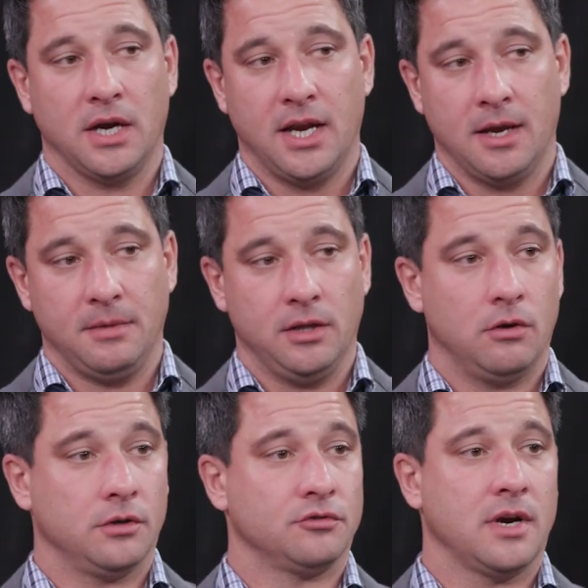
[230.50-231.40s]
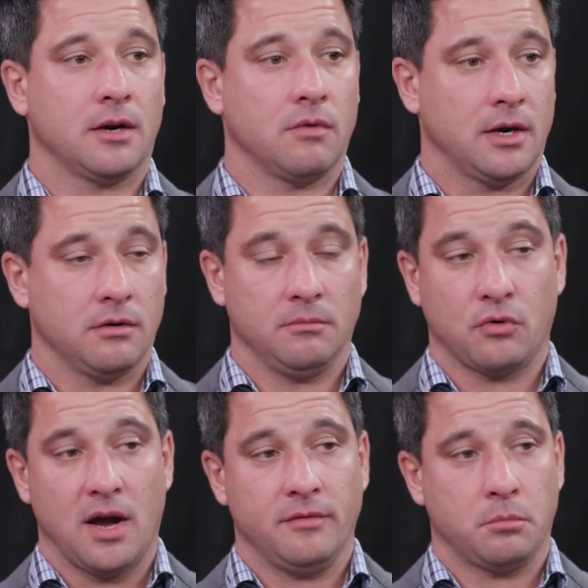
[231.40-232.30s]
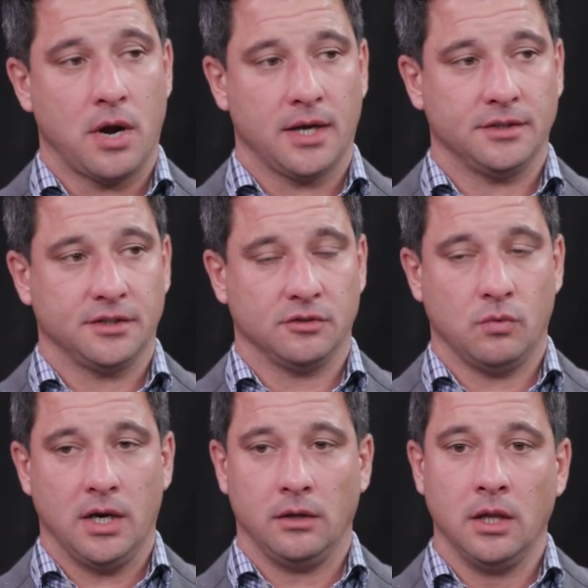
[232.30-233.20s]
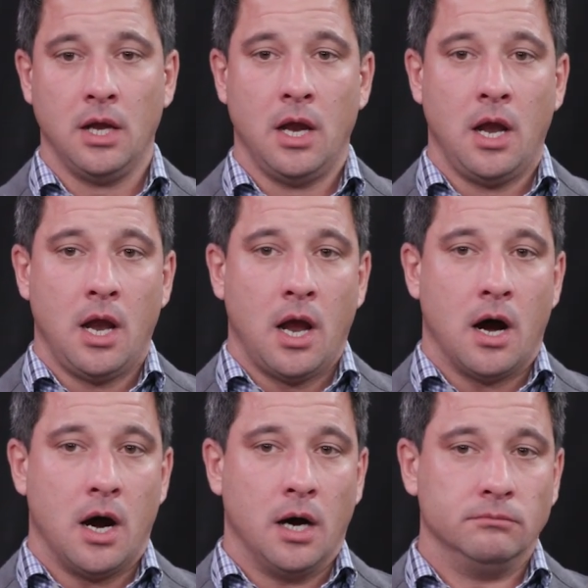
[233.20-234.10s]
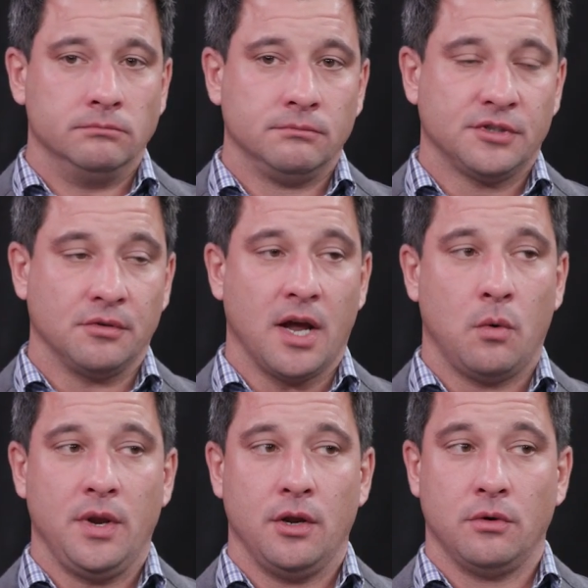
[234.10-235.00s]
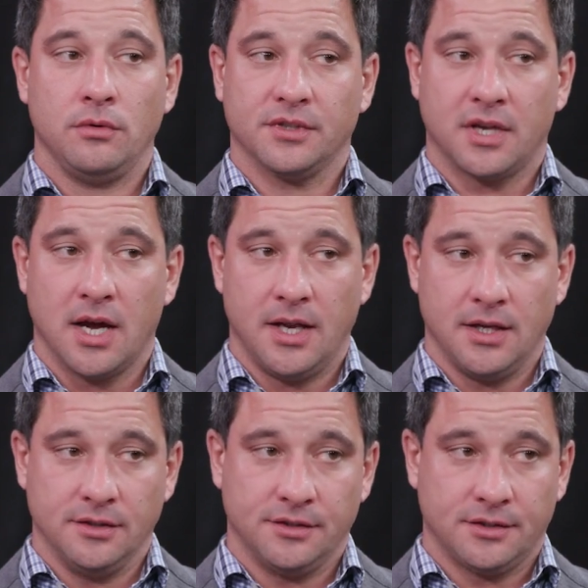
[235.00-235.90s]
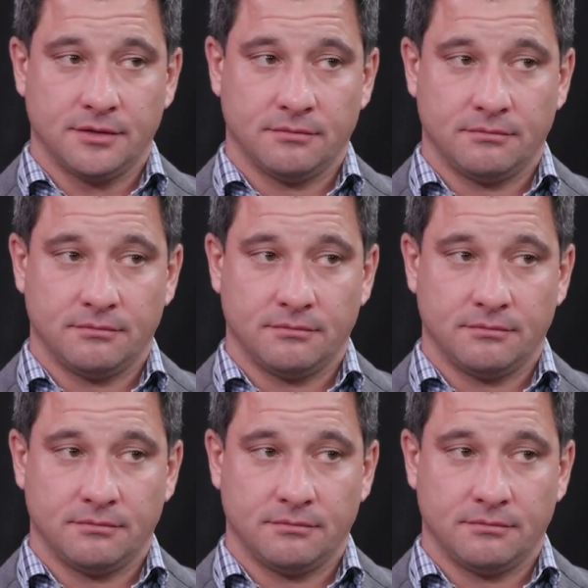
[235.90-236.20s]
in Miami. Long track record in private practice as well. Um, so now we know who this guy is.